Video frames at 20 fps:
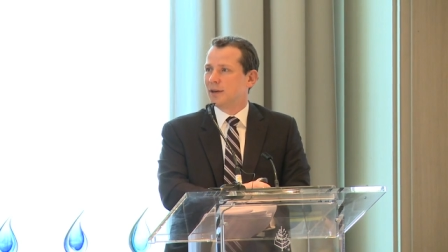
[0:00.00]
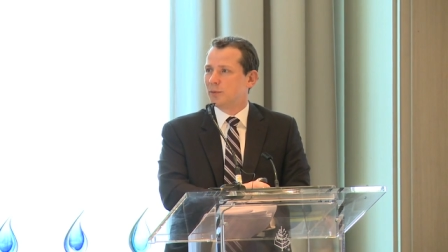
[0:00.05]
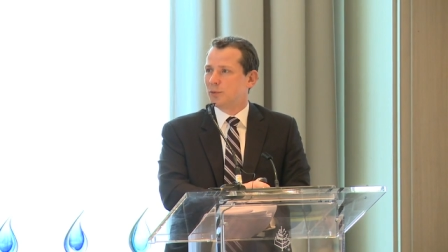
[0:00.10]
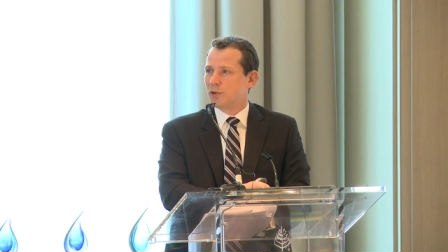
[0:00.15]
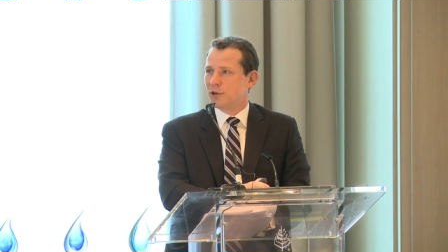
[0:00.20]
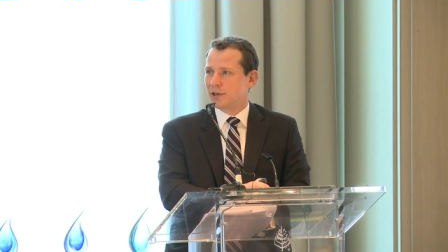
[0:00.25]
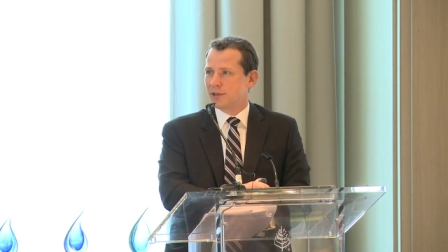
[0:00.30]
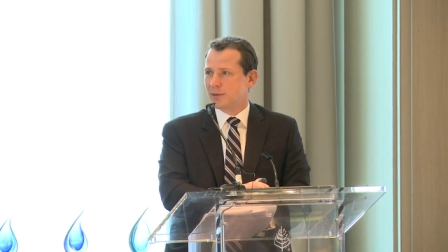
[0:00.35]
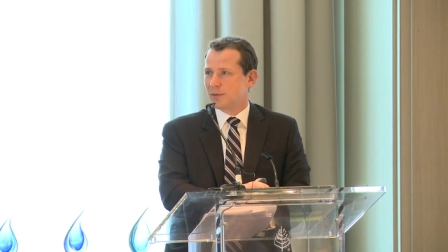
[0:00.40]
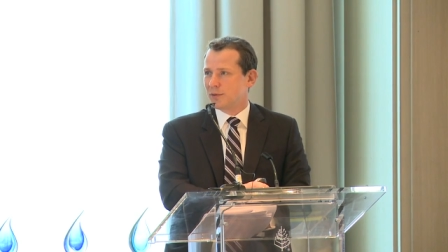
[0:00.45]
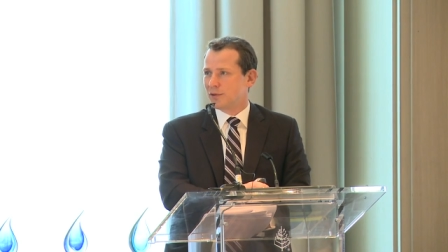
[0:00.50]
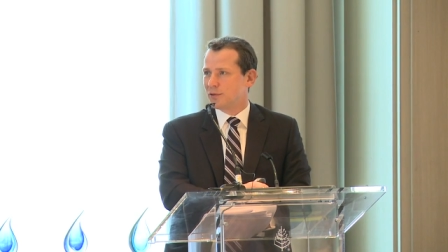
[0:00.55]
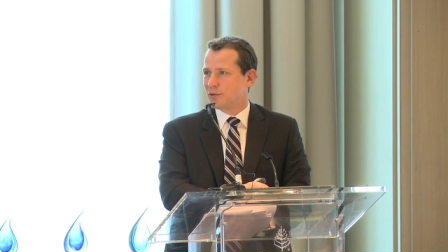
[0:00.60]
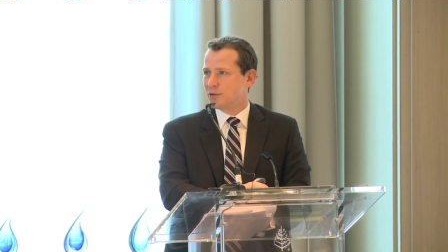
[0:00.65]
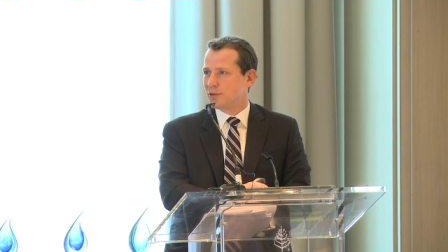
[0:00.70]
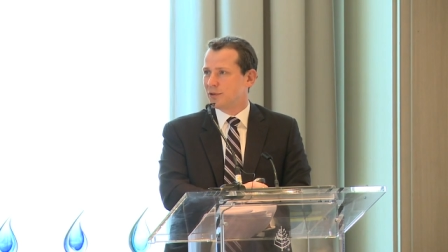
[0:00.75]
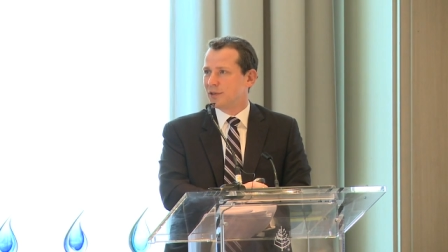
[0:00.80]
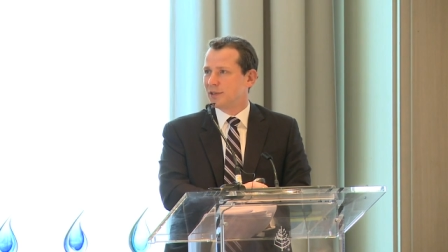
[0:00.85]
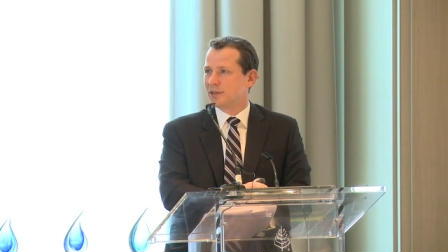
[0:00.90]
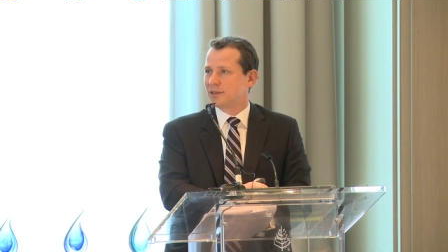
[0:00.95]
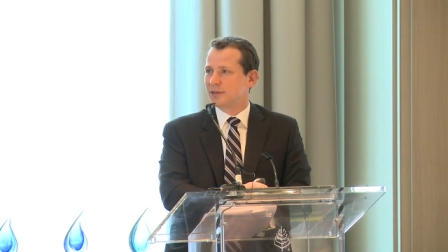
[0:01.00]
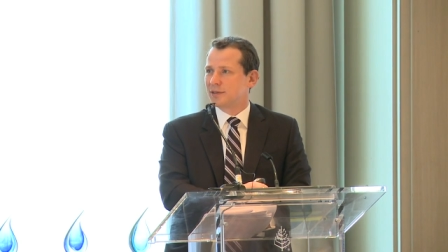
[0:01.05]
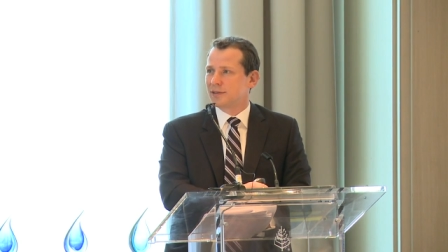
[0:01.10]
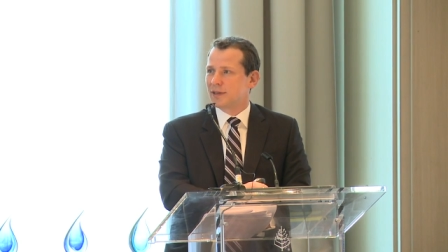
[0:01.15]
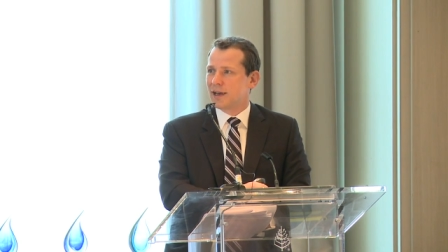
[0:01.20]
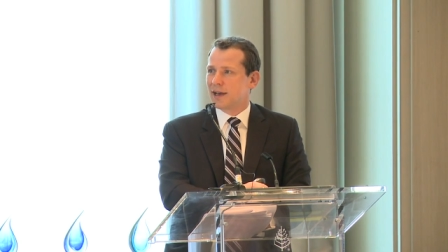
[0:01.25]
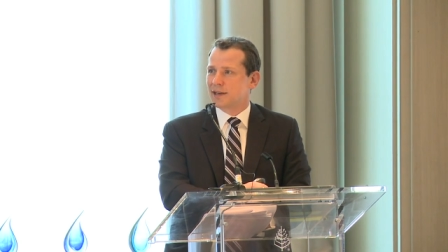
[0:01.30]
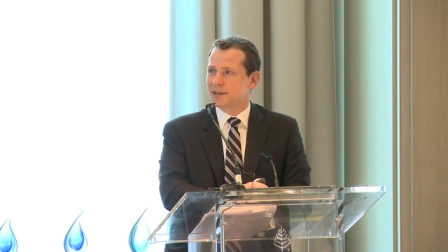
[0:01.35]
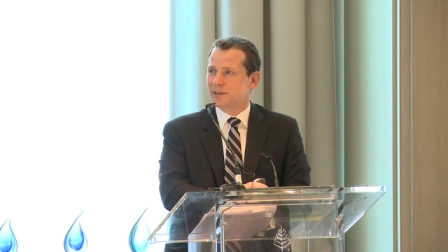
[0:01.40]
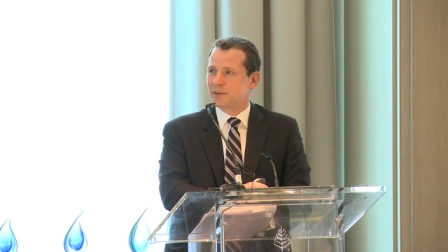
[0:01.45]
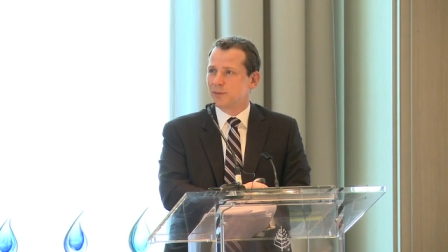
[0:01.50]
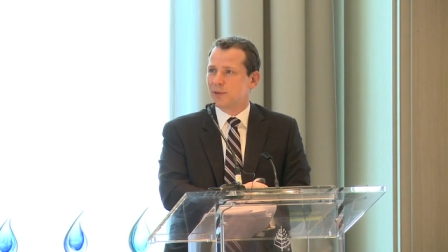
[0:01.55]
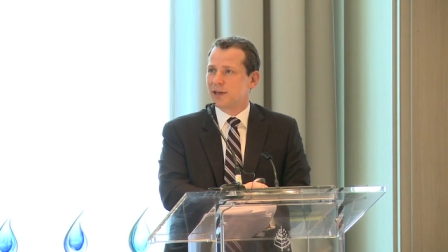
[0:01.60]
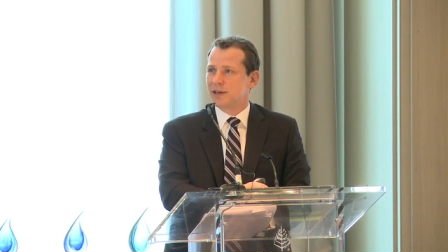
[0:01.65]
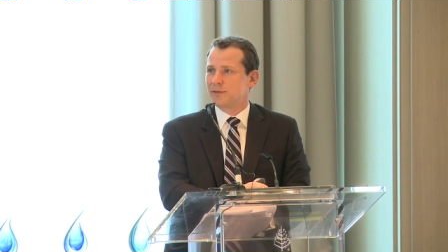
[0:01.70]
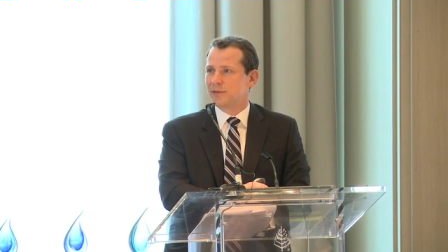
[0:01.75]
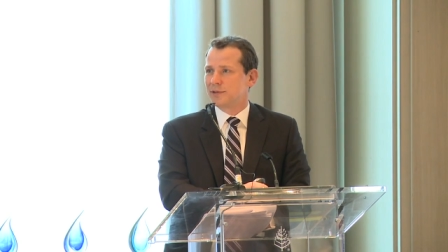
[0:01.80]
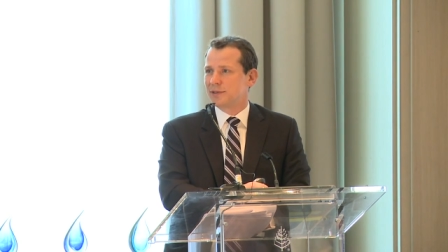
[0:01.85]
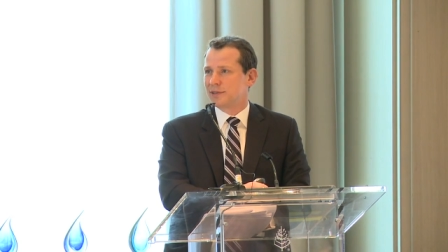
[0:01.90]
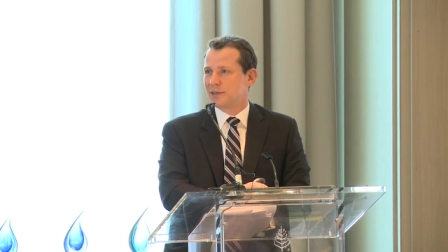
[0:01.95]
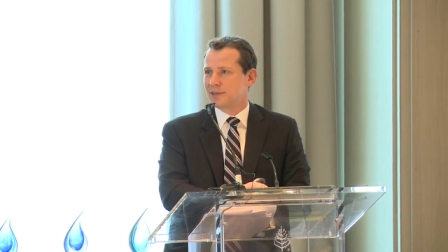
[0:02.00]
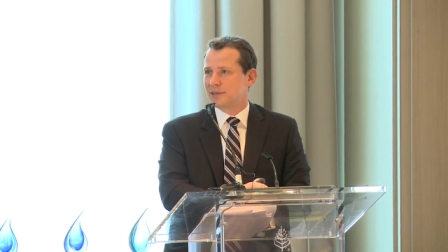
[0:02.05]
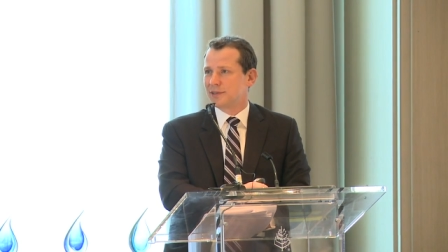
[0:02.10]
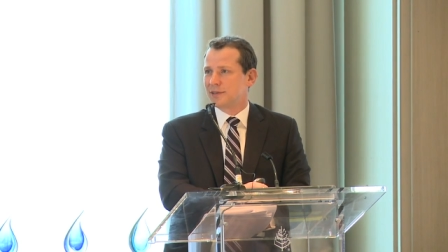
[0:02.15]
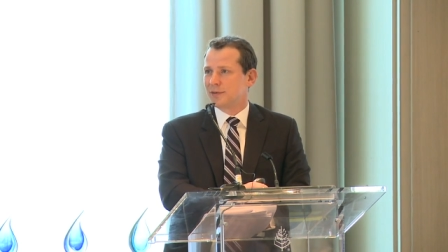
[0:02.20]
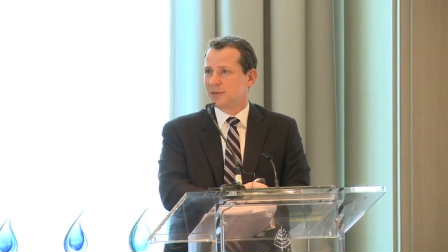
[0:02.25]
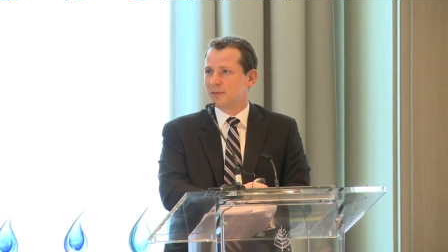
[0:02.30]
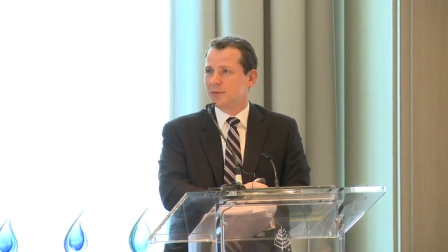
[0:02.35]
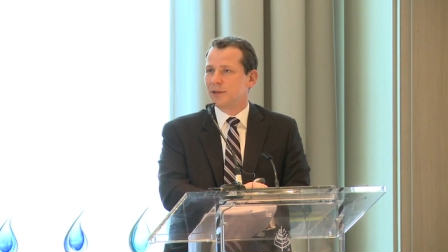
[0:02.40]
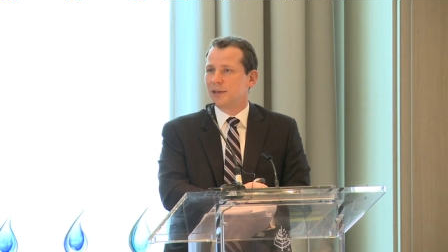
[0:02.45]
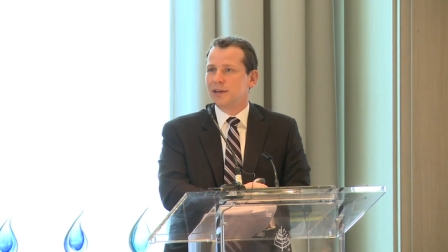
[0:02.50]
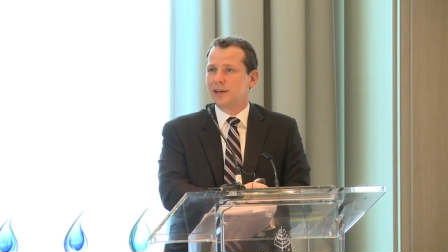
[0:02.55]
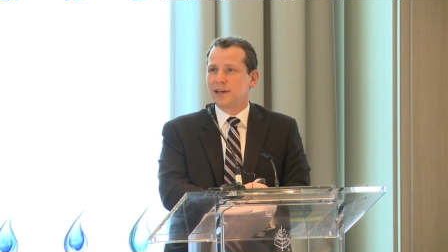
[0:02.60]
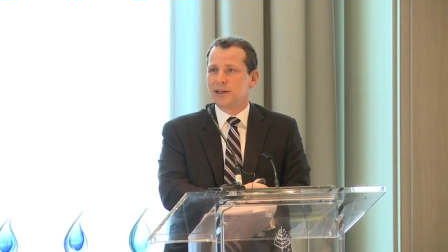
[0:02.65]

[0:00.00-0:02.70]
putting them through this accident benefit system